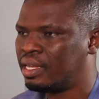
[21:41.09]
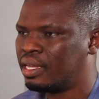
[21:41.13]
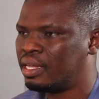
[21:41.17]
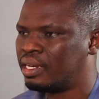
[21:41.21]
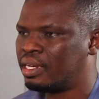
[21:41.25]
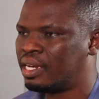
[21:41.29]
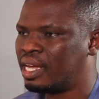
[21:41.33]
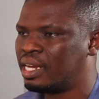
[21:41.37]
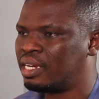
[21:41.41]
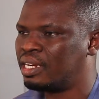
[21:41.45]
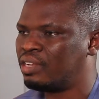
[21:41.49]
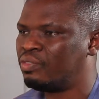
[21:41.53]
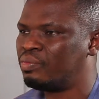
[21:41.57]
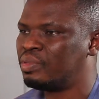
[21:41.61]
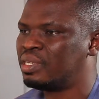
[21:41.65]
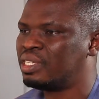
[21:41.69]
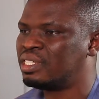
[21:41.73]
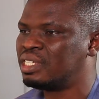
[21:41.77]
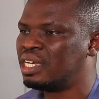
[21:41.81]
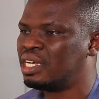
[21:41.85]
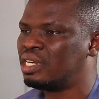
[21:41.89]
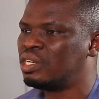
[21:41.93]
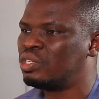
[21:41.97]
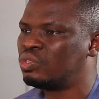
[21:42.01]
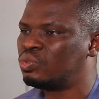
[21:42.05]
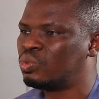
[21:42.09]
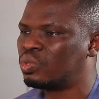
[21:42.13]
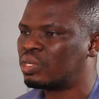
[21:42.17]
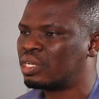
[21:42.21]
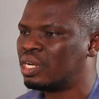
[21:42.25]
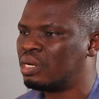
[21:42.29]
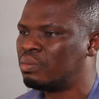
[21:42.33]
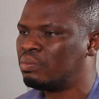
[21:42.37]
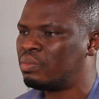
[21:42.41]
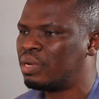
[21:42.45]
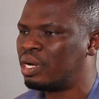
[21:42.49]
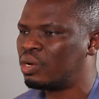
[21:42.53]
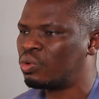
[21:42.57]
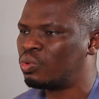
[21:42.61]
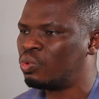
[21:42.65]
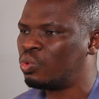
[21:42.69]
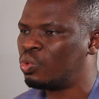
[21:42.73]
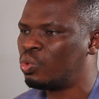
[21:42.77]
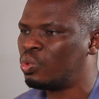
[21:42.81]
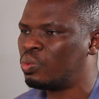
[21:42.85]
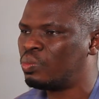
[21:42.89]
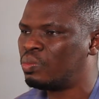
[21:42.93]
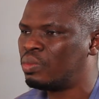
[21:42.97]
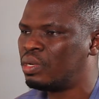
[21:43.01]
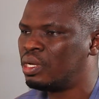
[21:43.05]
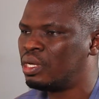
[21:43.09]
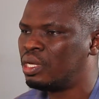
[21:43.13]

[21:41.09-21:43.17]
That they've been yearning to come back home,